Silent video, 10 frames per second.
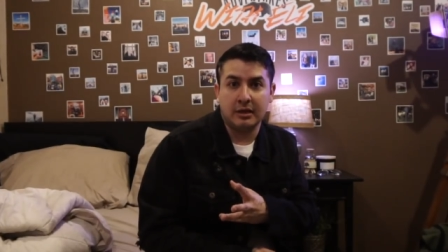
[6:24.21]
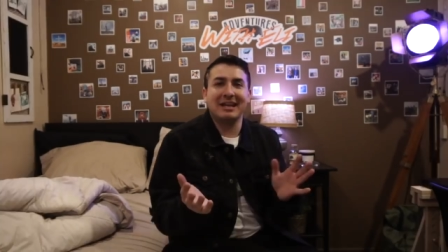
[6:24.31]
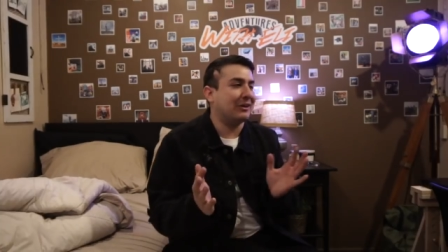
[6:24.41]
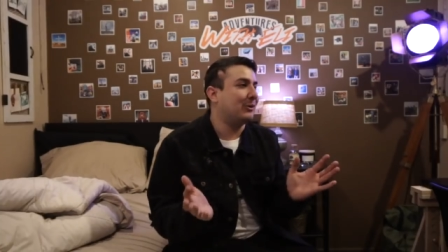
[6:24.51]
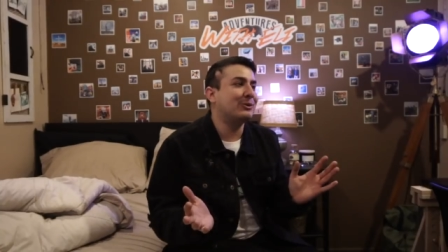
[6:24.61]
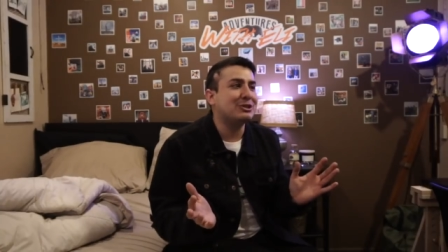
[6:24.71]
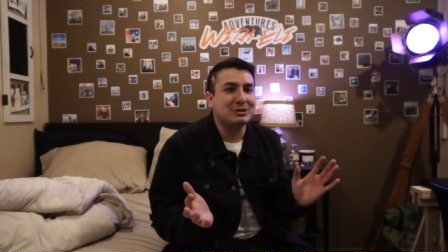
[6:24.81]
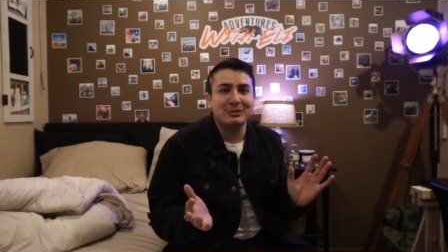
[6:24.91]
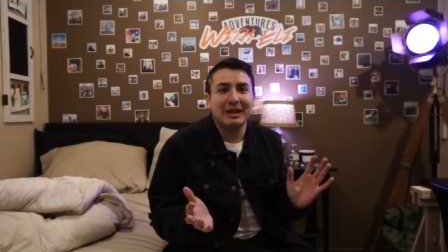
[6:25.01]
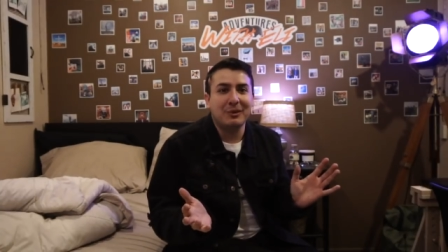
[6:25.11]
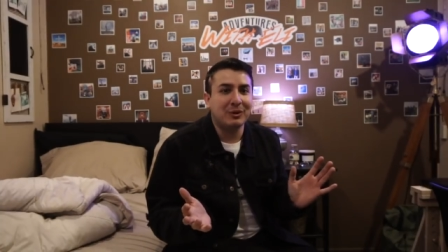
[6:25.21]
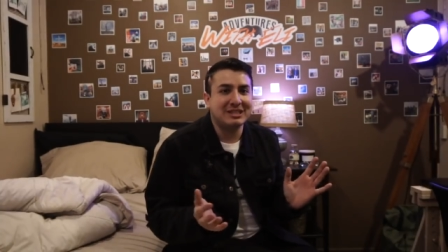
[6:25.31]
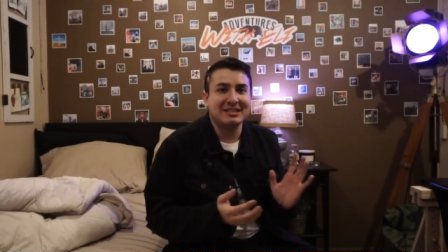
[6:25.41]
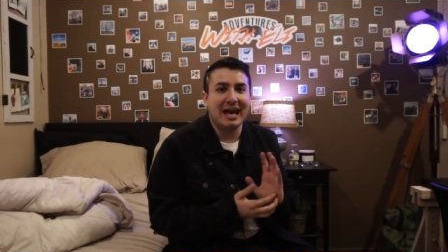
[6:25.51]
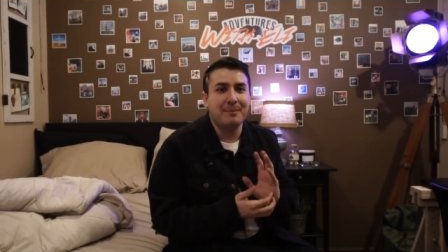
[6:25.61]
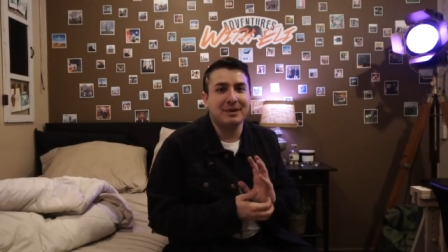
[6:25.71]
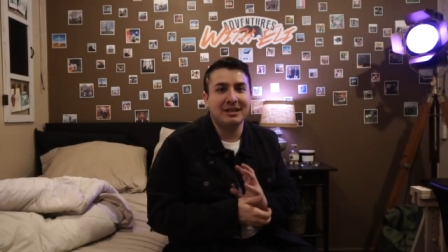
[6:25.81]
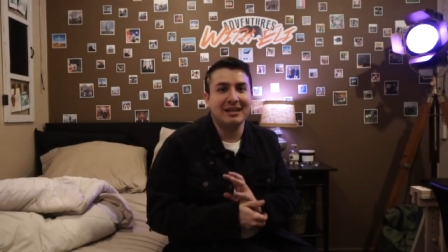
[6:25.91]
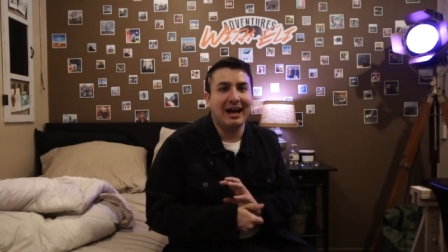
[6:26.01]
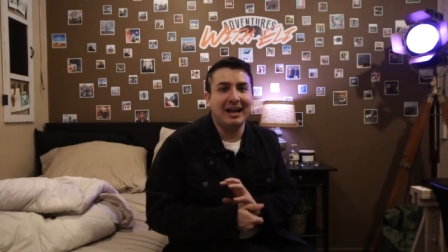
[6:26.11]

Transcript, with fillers: I'm like, oh shoot, like what just happened?